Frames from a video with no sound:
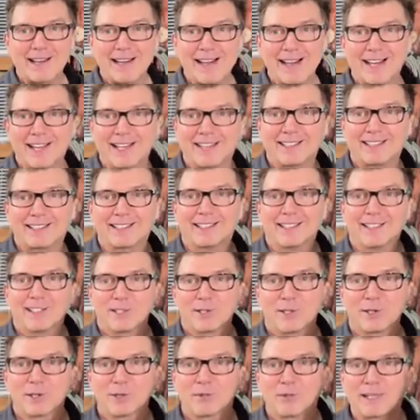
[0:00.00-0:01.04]
Why not?
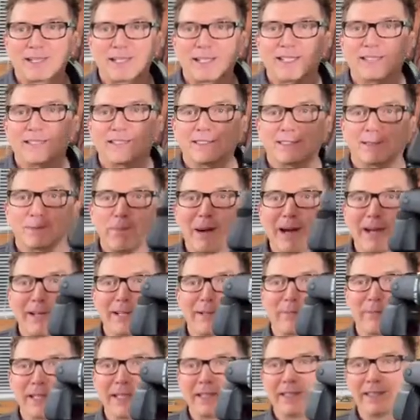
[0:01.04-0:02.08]
You're the one that
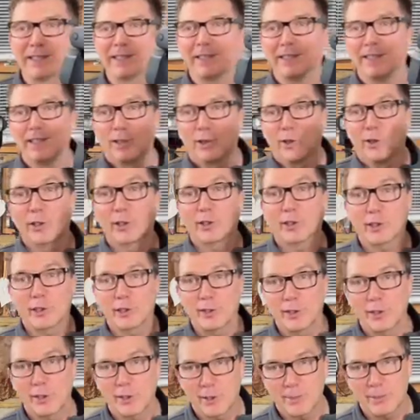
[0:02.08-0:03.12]
inspired me or
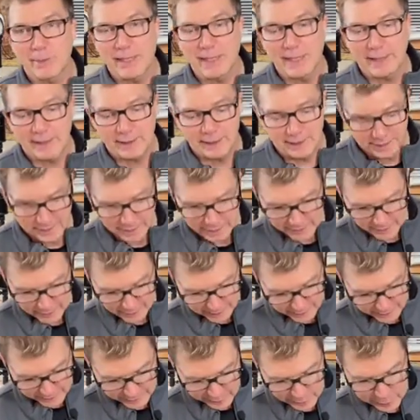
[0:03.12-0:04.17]
encouraged me
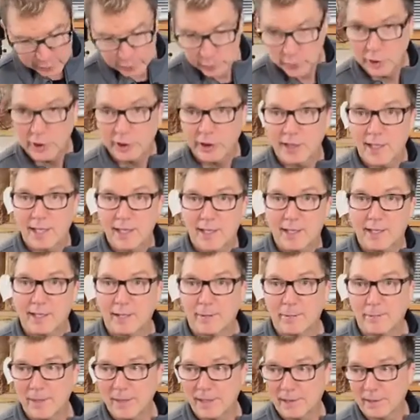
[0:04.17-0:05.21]
to
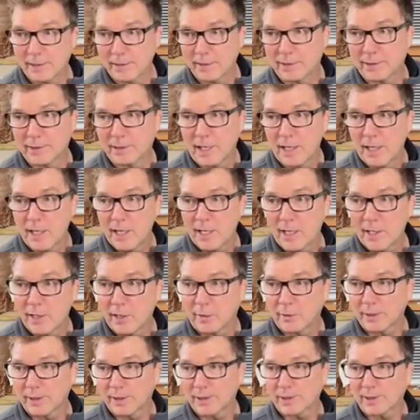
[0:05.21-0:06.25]
share because, you
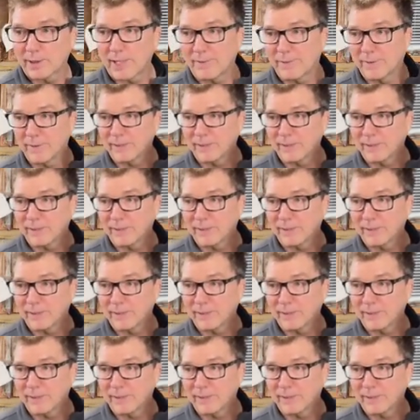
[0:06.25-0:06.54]
know, this